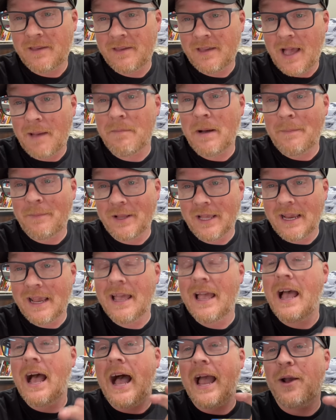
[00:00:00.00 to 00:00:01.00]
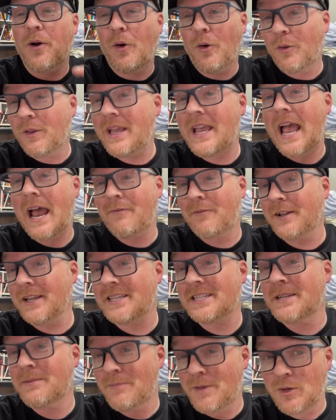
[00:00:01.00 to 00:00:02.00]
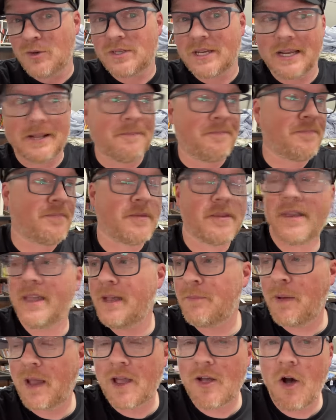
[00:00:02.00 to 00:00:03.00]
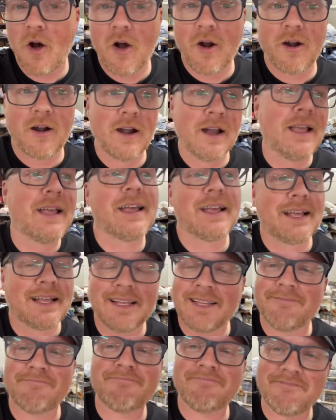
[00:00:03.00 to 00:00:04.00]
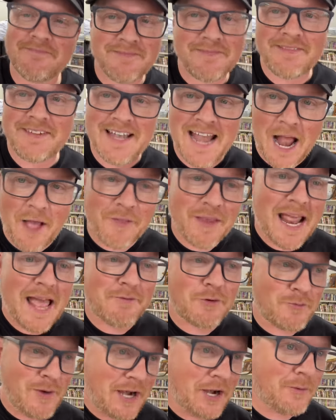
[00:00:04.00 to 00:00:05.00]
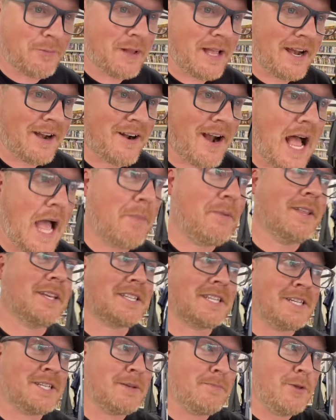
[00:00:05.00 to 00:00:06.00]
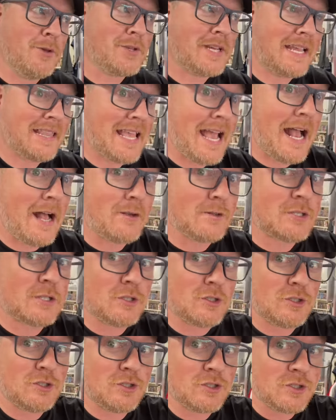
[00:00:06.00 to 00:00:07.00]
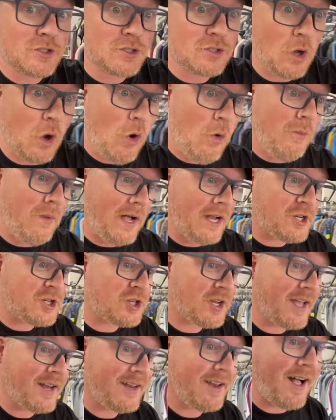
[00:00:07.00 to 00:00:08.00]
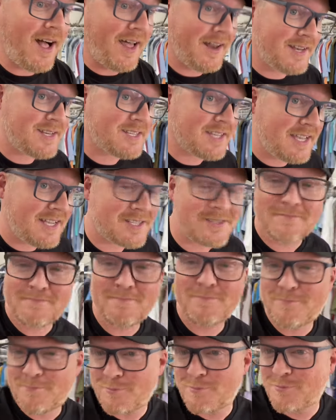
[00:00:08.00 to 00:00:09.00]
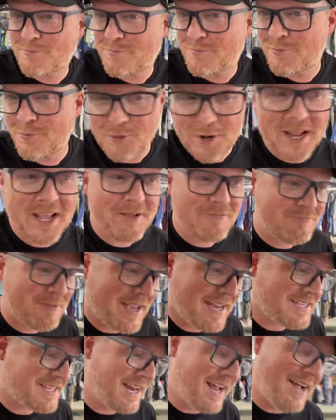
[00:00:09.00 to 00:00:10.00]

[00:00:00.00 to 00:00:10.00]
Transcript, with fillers: I'm mumbling. I only ever listen to music in my car. Now that I have a record player, I've been listening to music in the house so much. And honestly, it's pretty amazing.